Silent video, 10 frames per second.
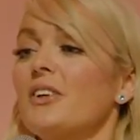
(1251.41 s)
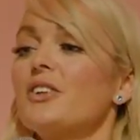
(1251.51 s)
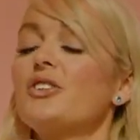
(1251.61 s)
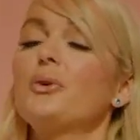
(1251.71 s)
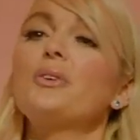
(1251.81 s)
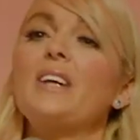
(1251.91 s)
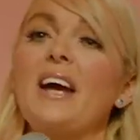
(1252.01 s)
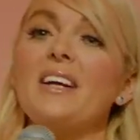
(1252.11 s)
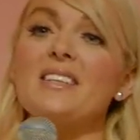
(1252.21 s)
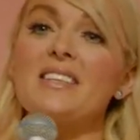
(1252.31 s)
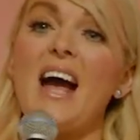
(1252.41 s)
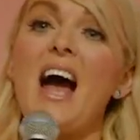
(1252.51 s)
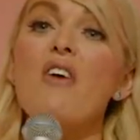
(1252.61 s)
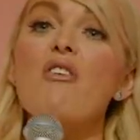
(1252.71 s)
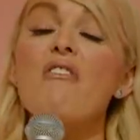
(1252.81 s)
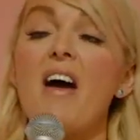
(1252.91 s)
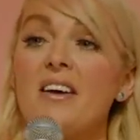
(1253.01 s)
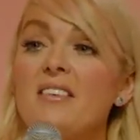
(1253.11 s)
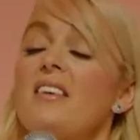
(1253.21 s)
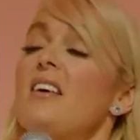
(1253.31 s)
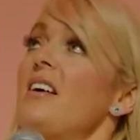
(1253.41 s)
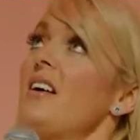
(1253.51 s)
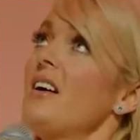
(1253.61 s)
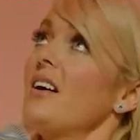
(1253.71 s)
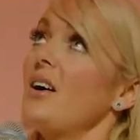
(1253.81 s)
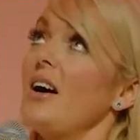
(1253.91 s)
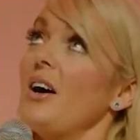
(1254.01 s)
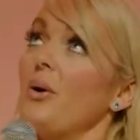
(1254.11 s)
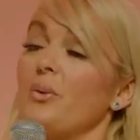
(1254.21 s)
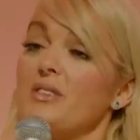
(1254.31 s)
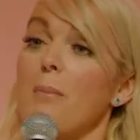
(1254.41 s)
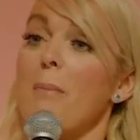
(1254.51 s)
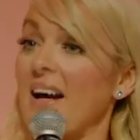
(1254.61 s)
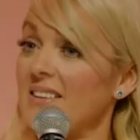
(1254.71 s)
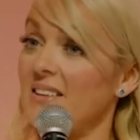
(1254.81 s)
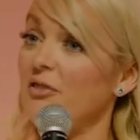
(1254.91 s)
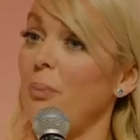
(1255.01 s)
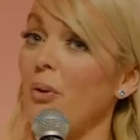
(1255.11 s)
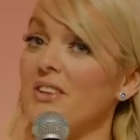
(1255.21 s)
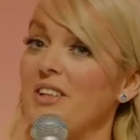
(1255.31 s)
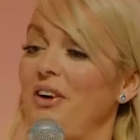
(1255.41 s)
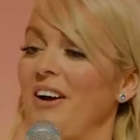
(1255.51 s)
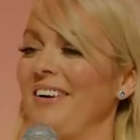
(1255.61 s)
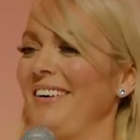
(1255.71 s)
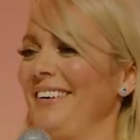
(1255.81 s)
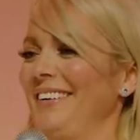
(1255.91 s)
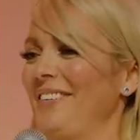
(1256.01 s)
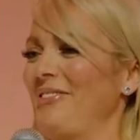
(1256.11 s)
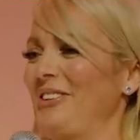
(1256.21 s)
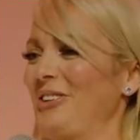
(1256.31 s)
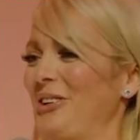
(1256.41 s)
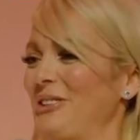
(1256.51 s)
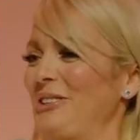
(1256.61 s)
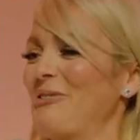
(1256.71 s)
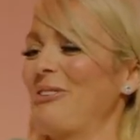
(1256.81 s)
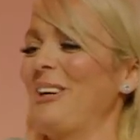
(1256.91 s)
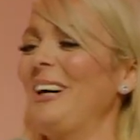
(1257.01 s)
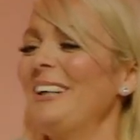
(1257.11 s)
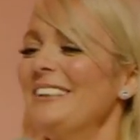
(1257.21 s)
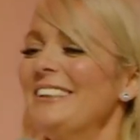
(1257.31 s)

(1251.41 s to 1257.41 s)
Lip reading: Sean getting his caravan was a massive point of this year so far.